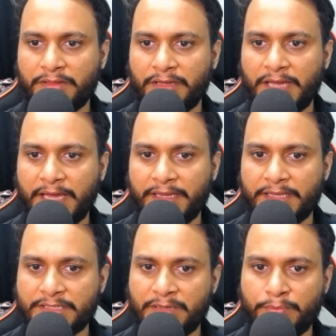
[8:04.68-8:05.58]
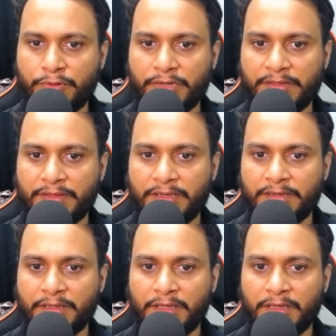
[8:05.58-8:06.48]
the array as input and
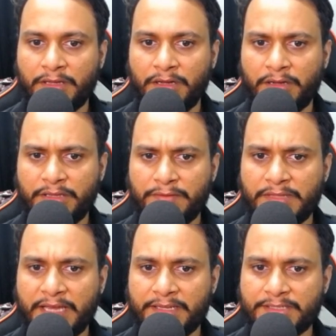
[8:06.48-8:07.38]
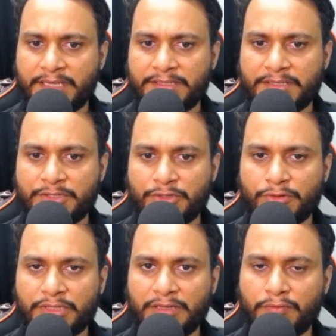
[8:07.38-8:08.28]
then uh, if the array size is
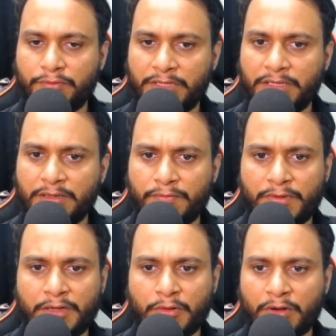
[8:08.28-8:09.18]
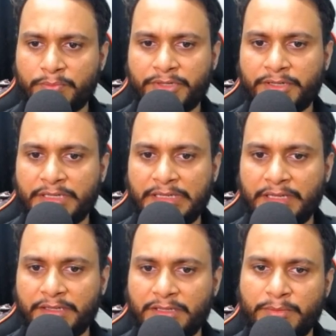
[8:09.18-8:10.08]
0 then we will not be returning
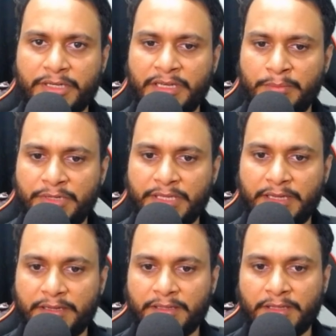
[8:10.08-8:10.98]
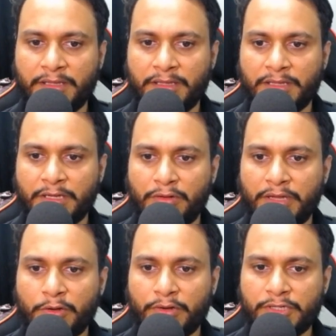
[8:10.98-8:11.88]
anything but an empty array now
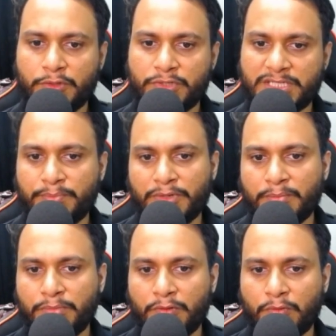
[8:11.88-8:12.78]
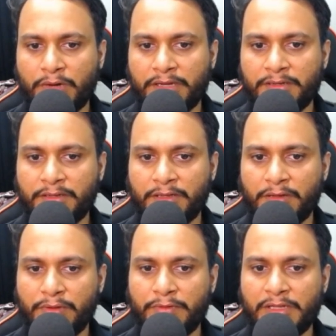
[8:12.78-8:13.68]
according to step number 1
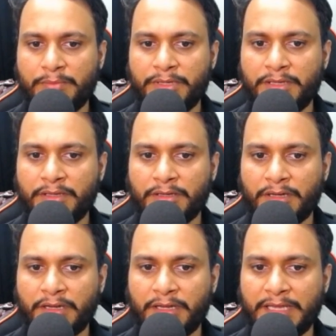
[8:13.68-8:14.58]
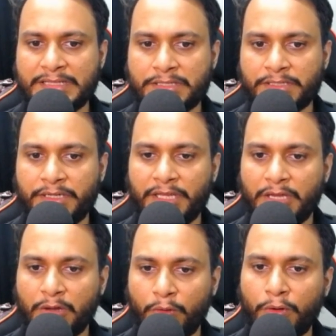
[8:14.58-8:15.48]
we will be uh,
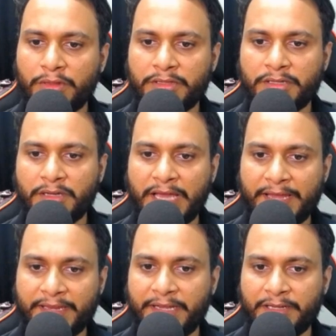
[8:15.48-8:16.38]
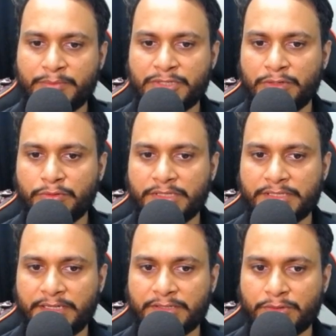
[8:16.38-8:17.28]
inserting all the array items into the
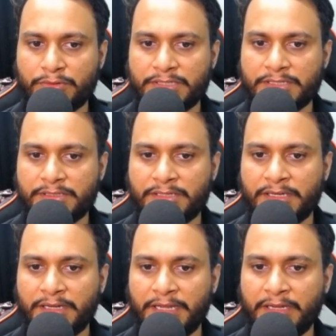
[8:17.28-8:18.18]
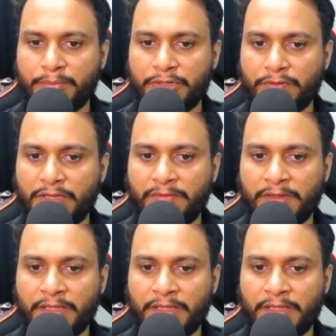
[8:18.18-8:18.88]
set so this is done at line number 12